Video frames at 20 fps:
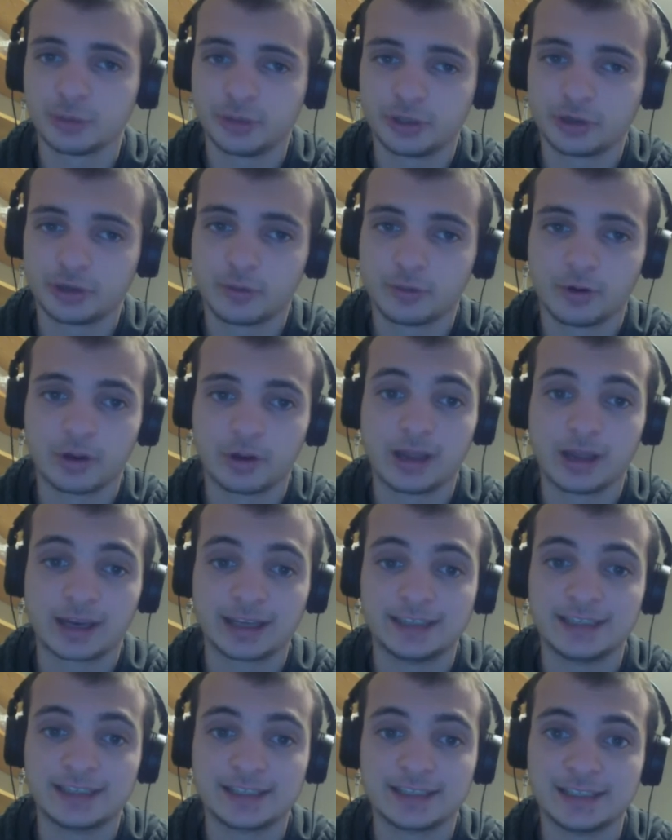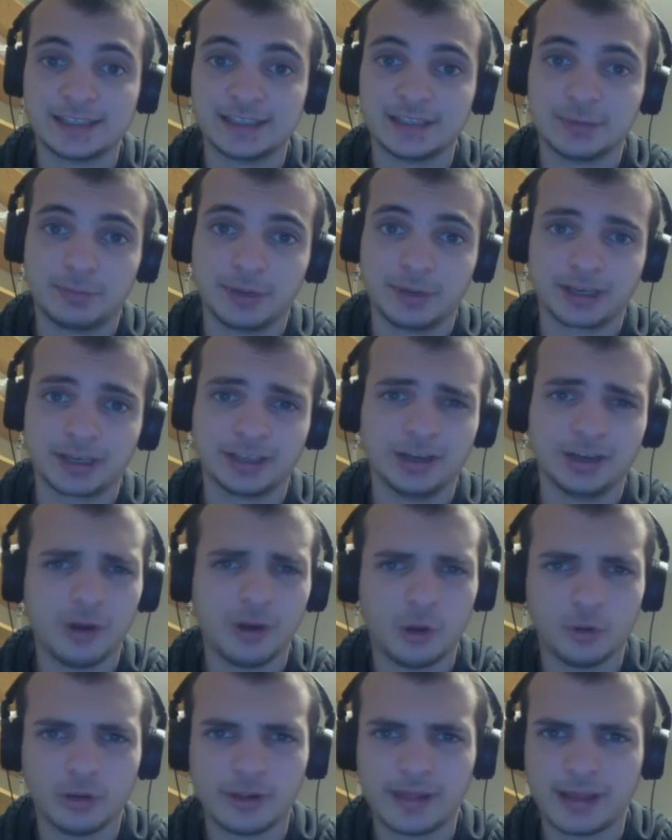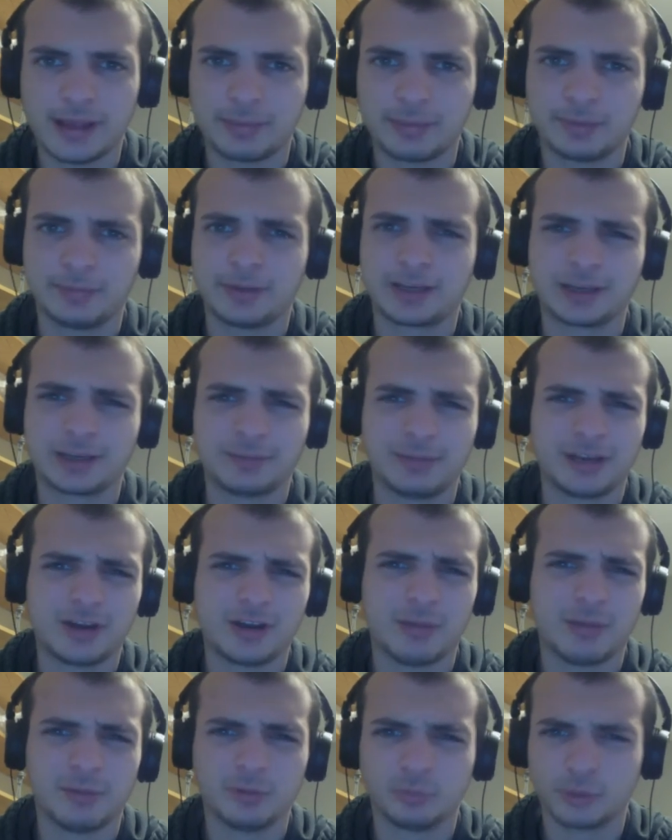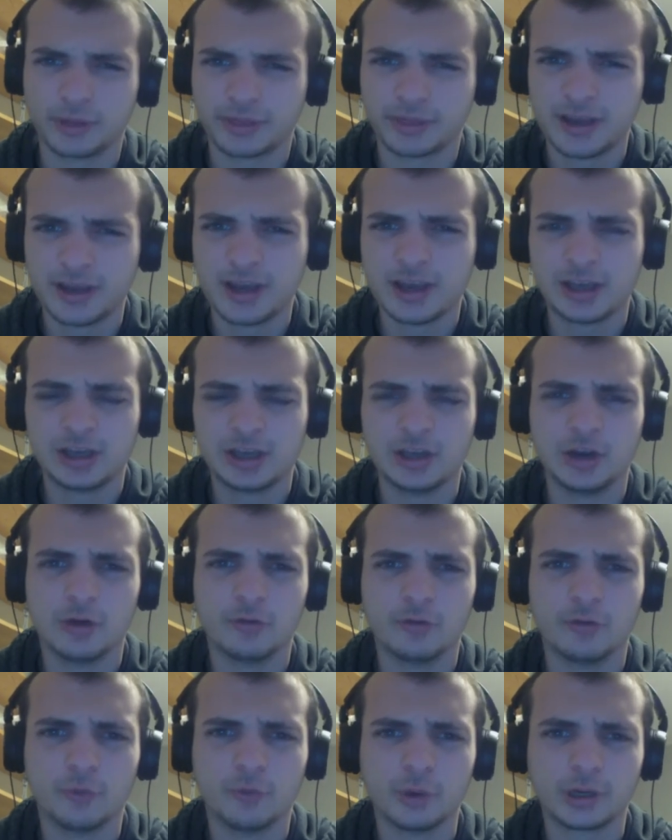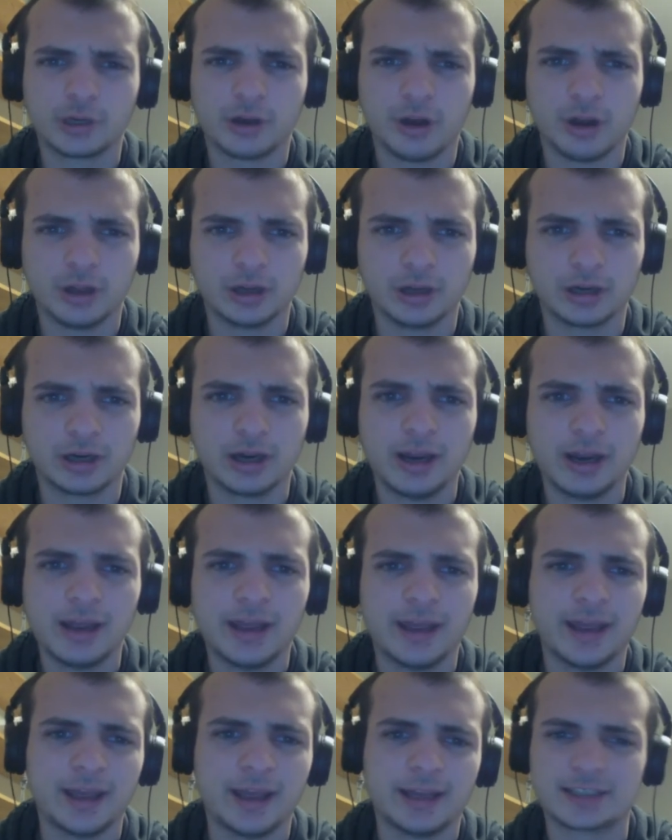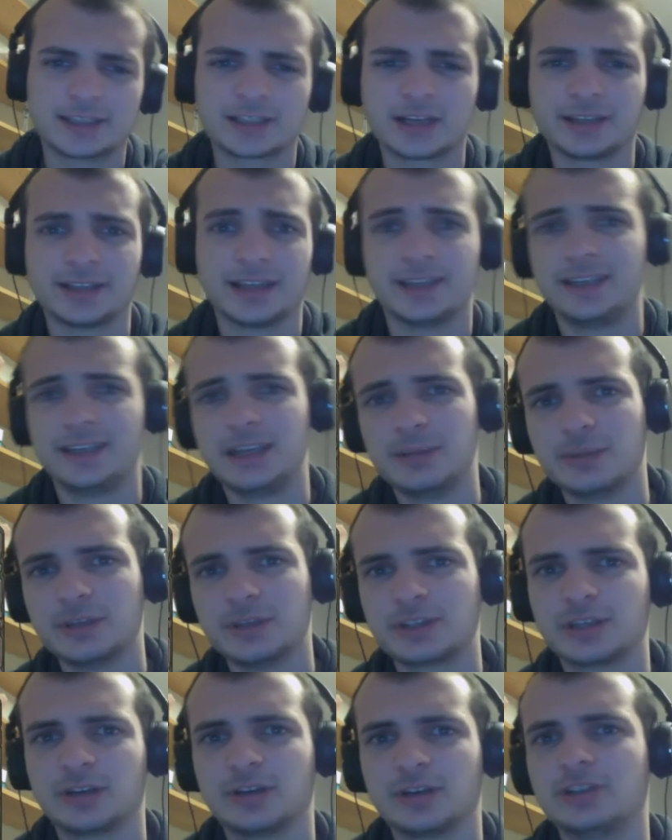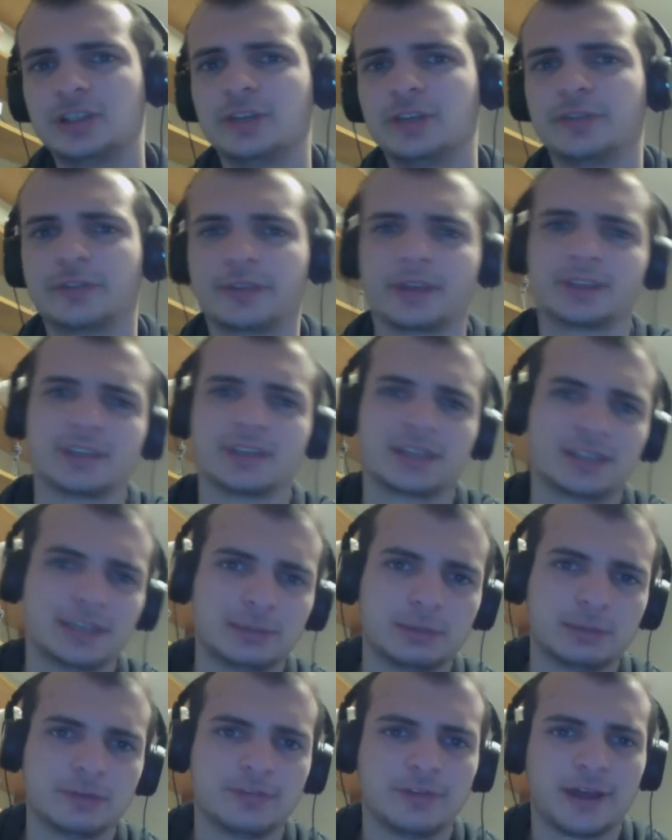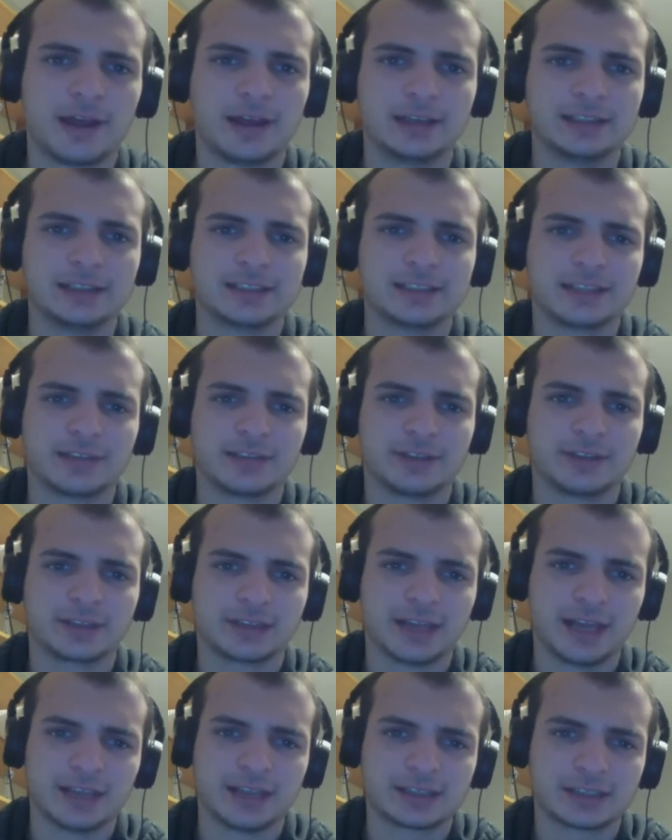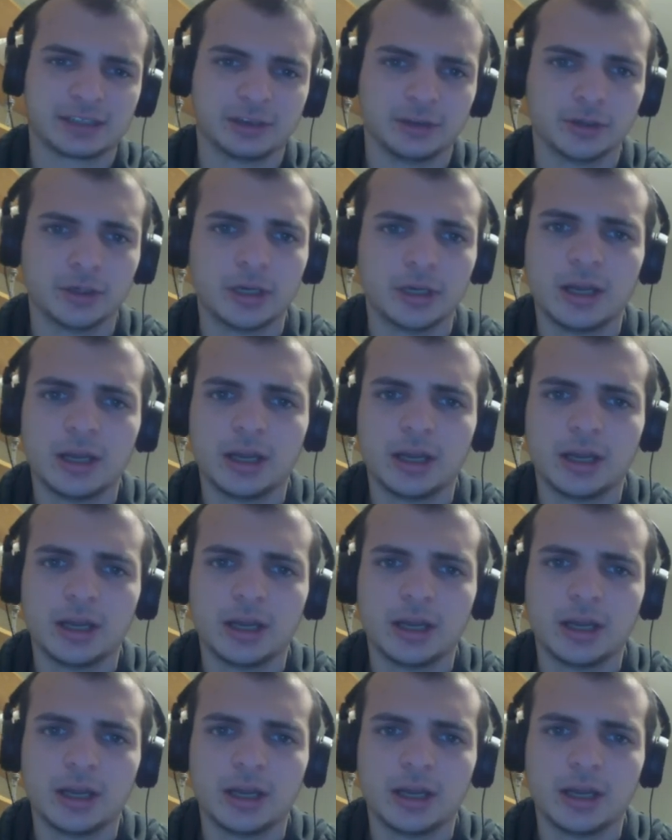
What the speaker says: when you're a Warlock and you see it, you pick it. Not only that, but it can be comboed with, you know, Void Caller, and it's got that Demon synergy for things like Demon Fire and stuff like that. So,